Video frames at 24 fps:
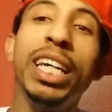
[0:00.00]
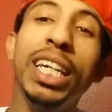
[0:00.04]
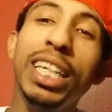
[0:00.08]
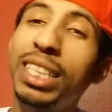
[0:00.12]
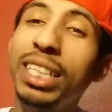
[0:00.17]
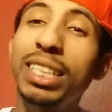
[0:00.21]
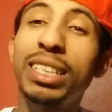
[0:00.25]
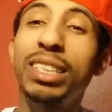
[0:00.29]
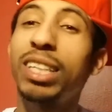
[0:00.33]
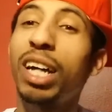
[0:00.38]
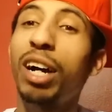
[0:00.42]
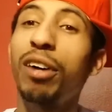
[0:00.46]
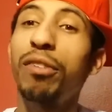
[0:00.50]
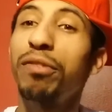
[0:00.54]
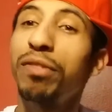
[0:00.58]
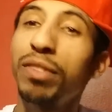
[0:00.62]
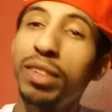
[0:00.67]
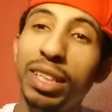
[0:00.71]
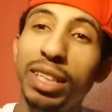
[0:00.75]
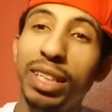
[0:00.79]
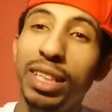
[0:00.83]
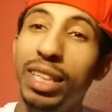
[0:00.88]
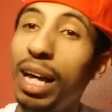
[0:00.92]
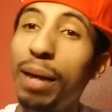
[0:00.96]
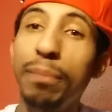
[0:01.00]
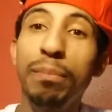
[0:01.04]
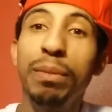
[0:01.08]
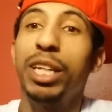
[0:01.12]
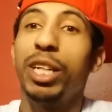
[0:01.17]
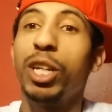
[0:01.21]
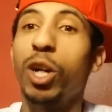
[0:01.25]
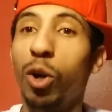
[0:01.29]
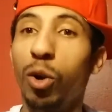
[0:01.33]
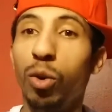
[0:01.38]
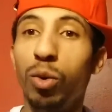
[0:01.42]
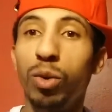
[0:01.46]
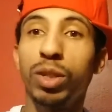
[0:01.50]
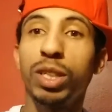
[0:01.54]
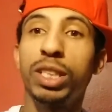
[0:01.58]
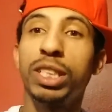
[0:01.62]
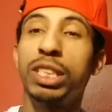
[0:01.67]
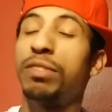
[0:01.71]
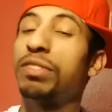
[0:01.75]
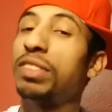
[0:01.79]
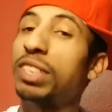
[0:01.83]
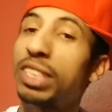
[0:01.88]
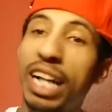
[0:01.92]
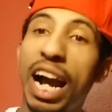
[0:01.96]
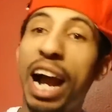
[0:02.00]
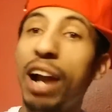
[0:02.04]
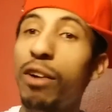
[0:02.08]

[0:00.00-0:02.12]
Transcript: Is it tough? Let me know. Because if